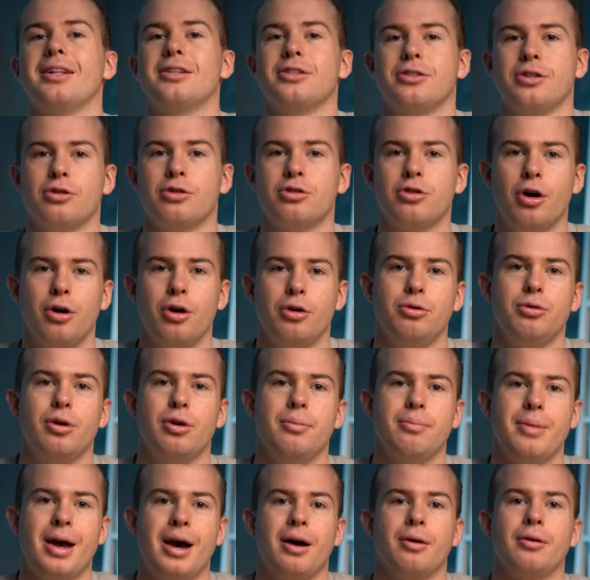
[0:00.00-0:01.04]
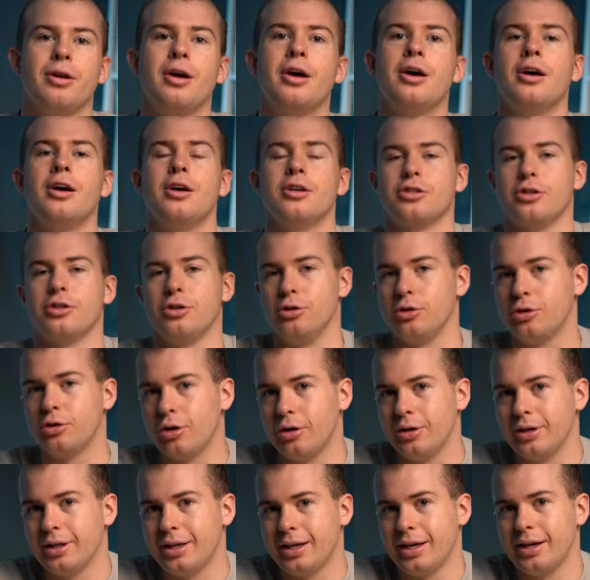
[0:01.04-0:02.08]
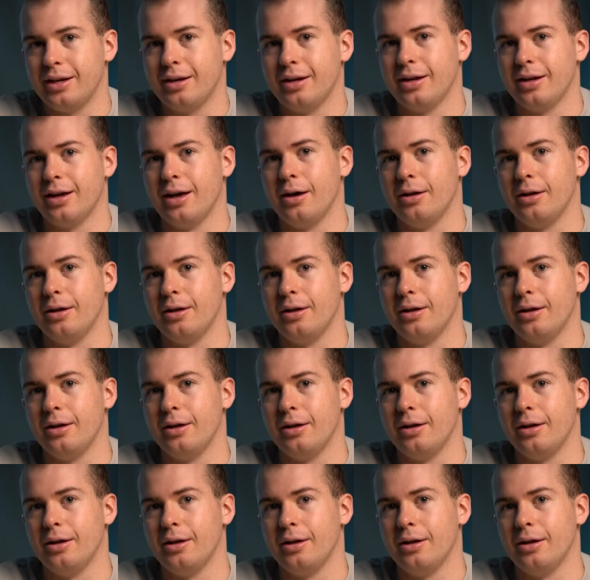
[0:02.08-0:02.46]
it's the total amount. So you couldn't get